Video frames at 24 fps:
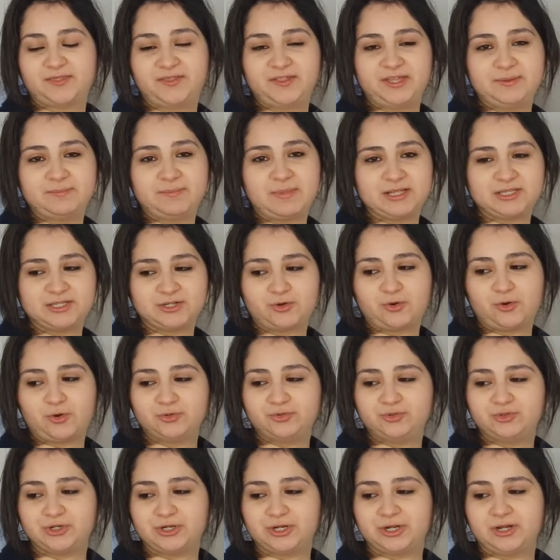the
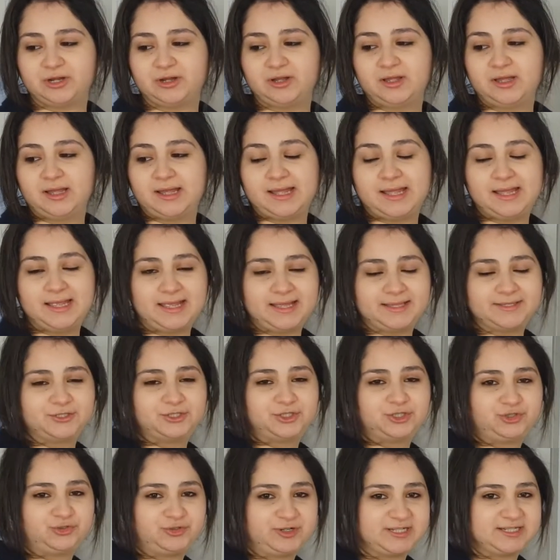mitochondria against
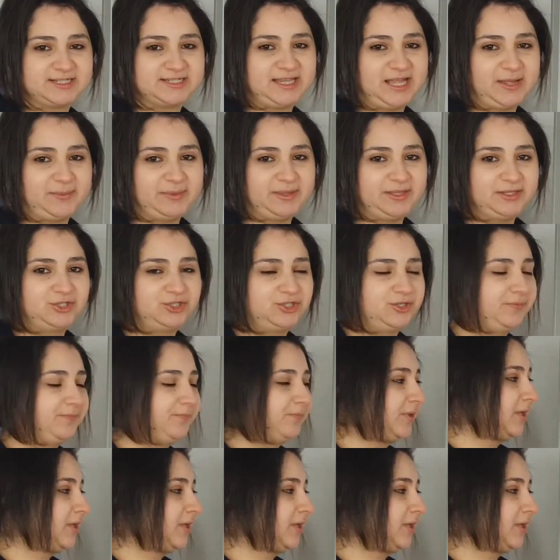stress damage.